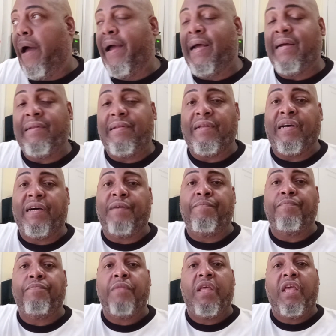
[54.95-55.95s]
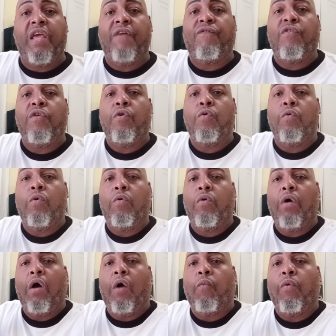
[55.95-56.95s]
And if
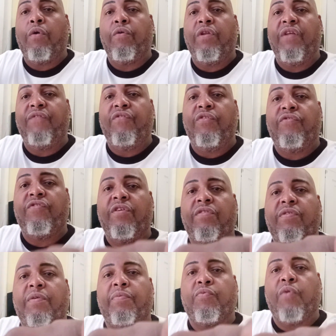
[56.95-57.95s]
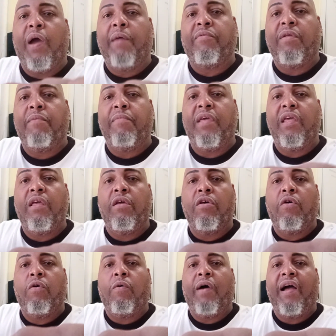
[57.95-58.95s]
you are wondering if you should subscribe to me,
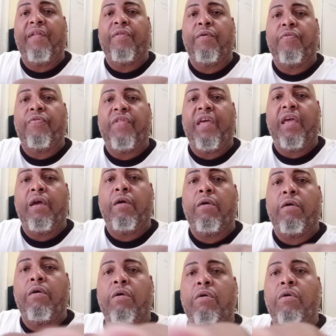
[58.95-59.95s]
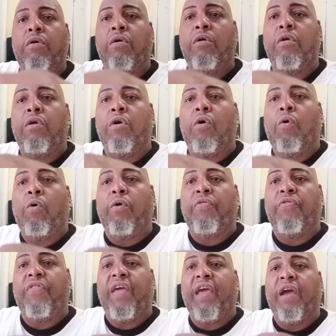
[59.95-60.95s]
go either there or
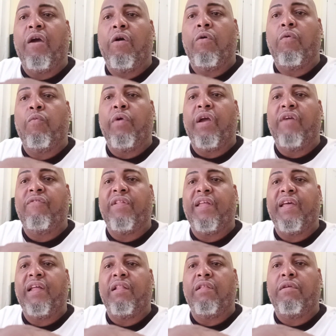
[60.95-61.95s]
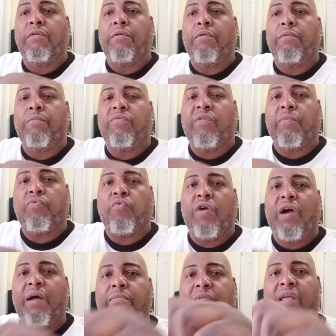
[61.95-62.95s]
there, wherever that little
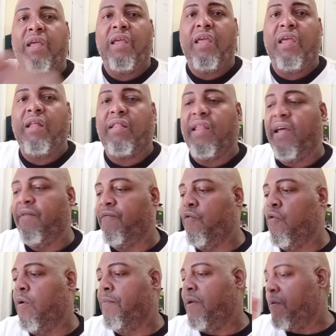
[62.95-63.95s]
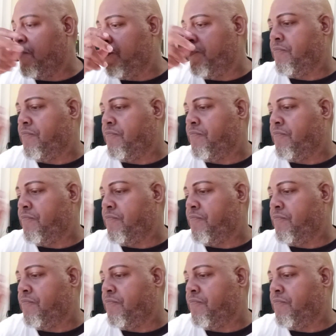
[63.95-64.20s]
subscribe thing, hit that for me